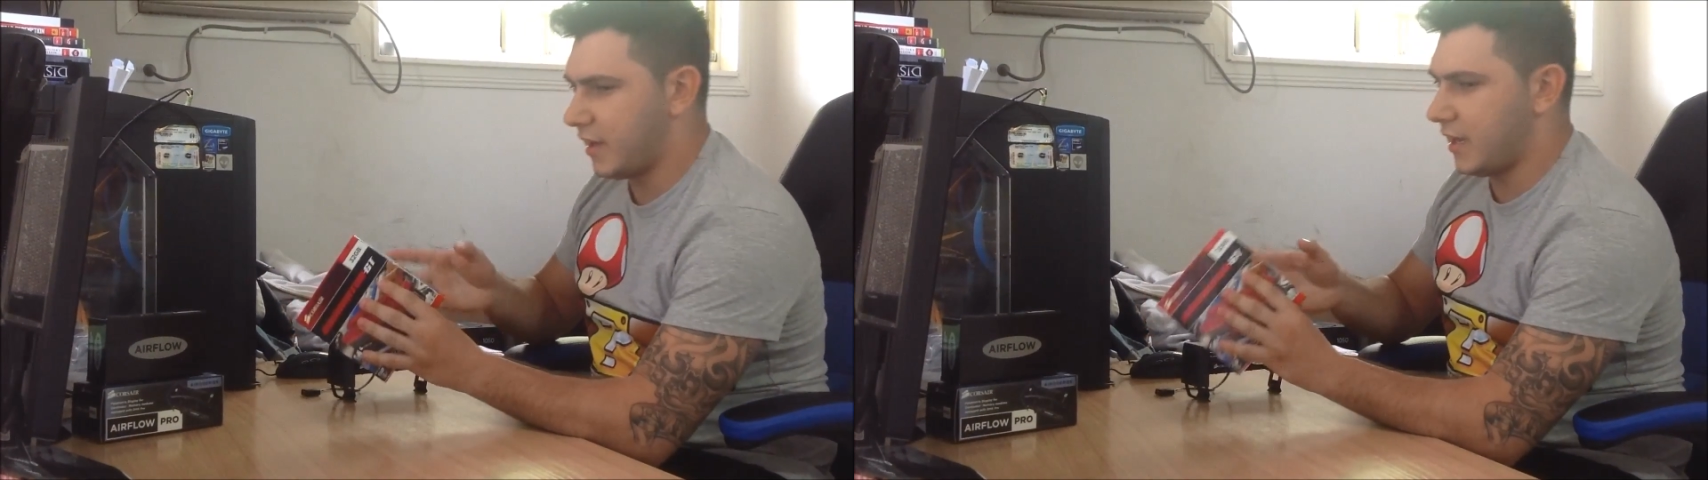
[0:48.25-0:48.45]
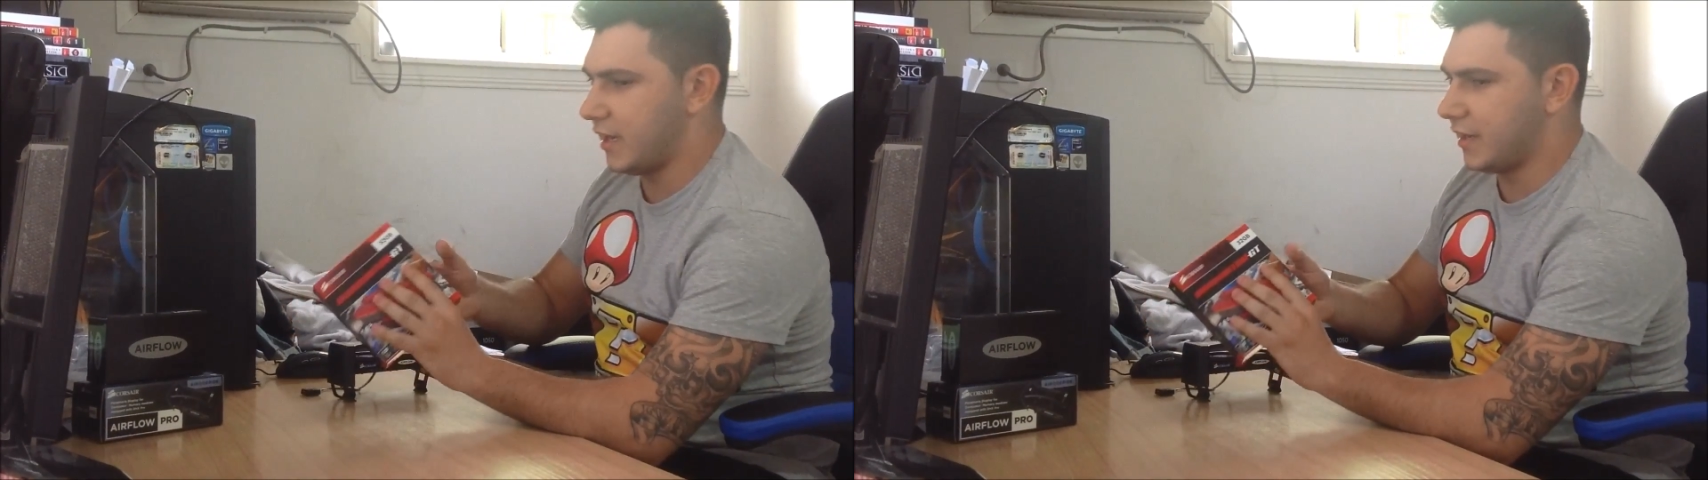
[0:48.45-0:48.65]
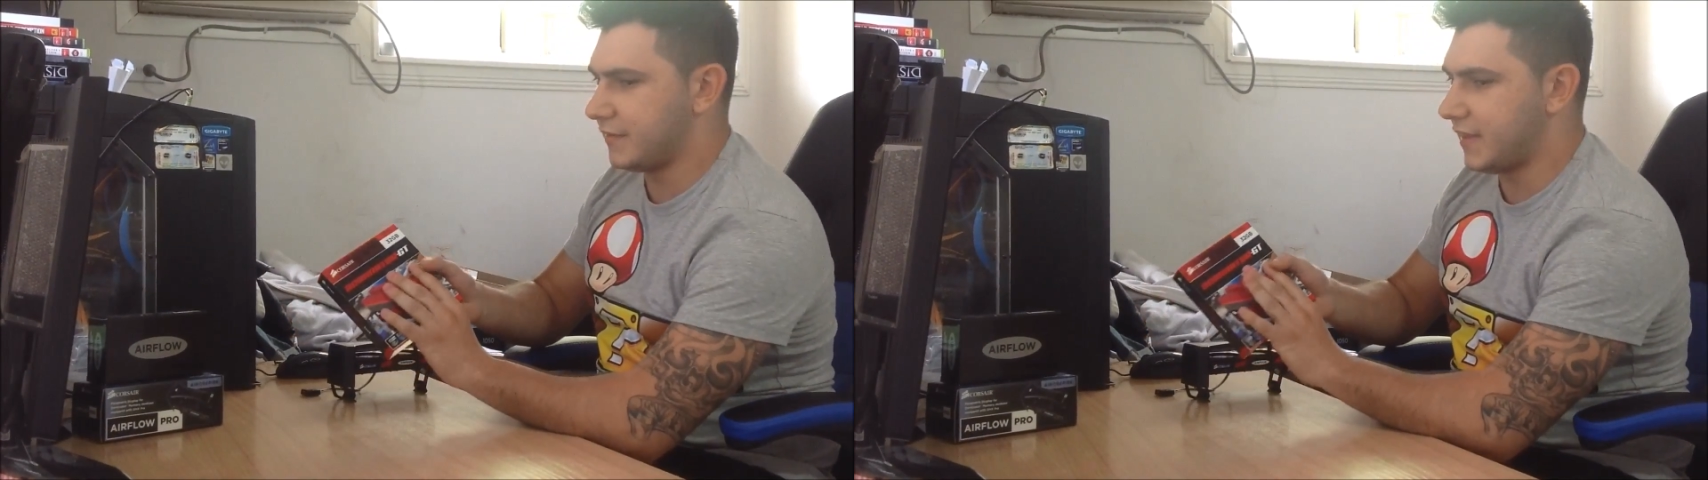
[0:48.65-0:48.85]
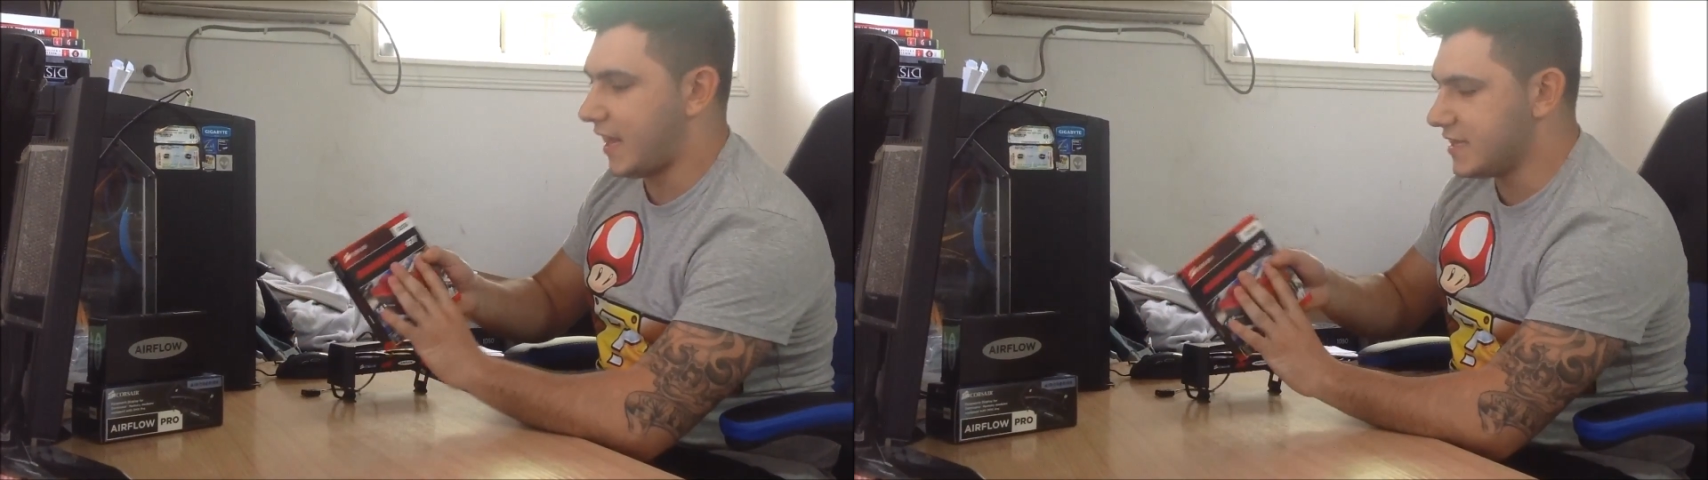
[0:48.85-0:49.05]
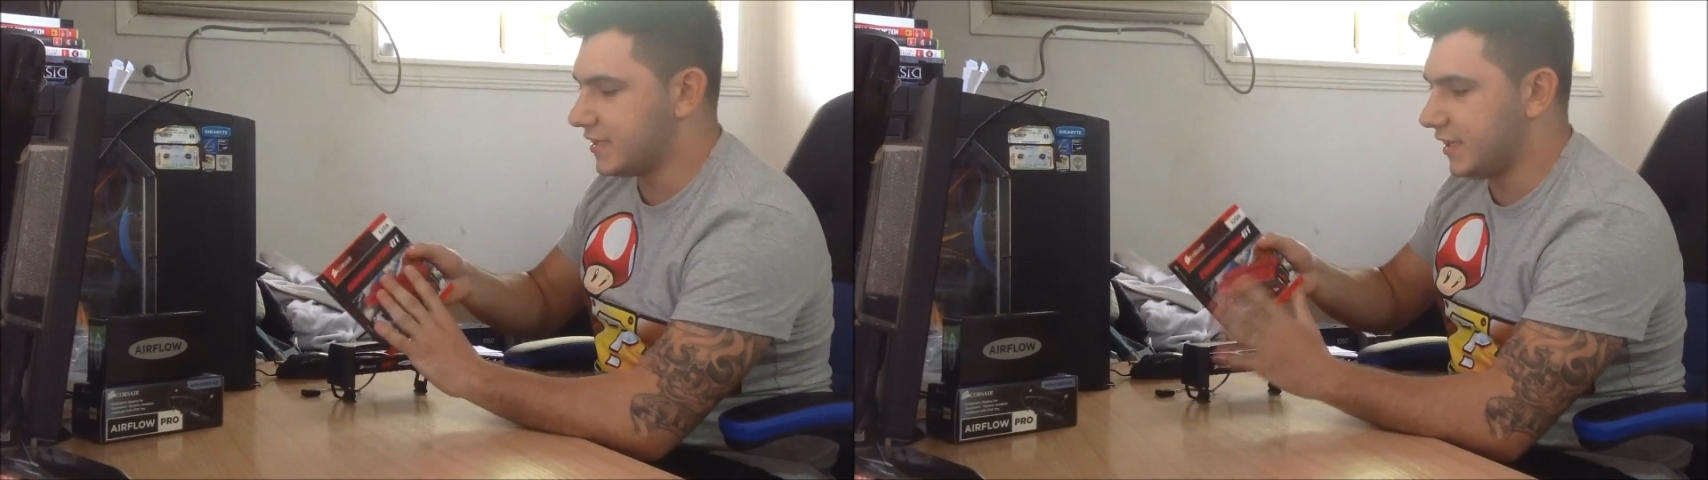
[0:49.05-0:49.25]
and
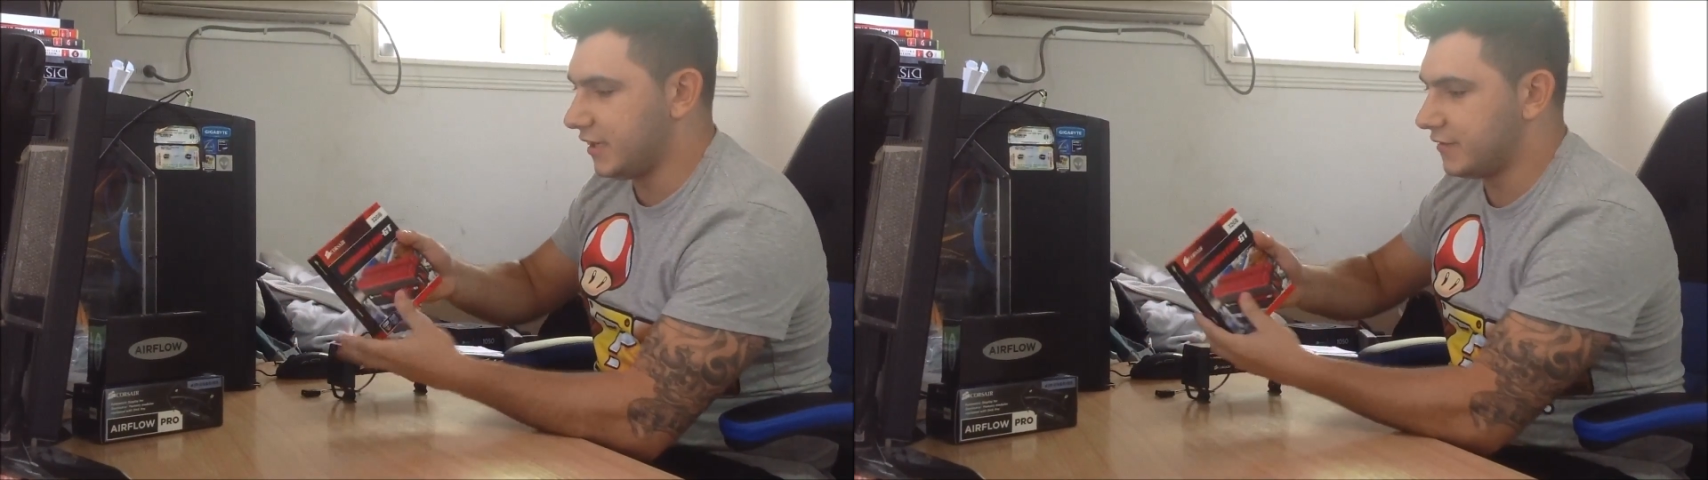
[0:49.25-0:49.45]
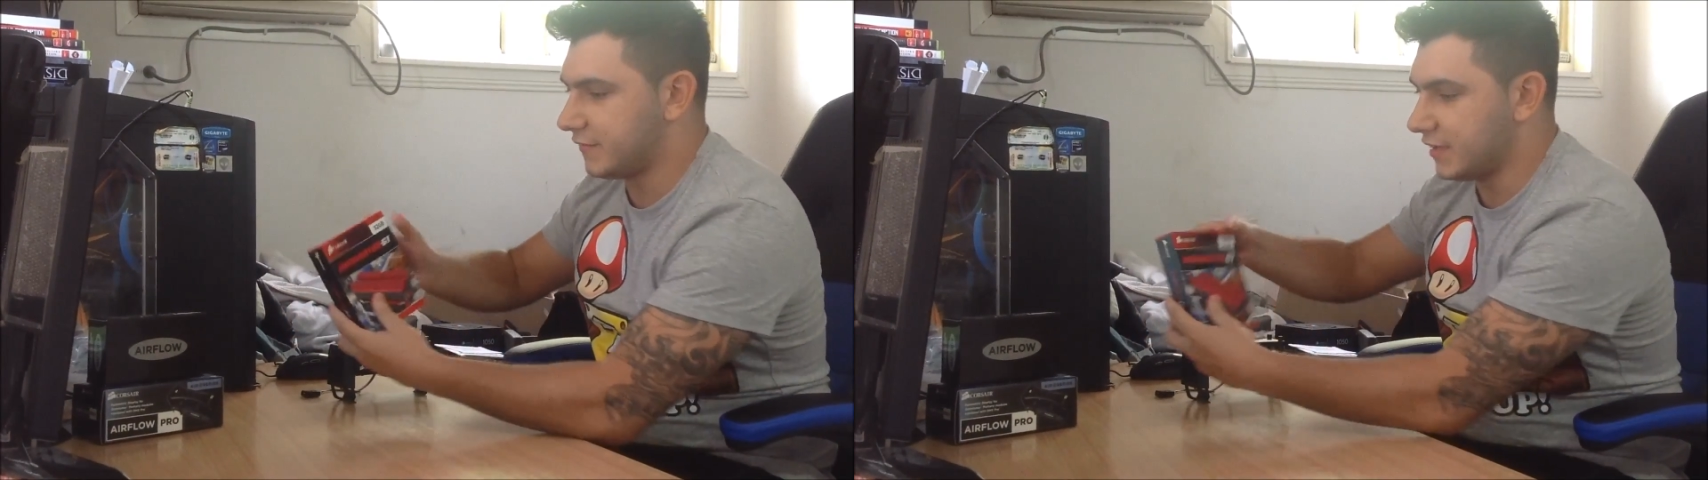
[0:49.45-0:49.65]
the 8 gig,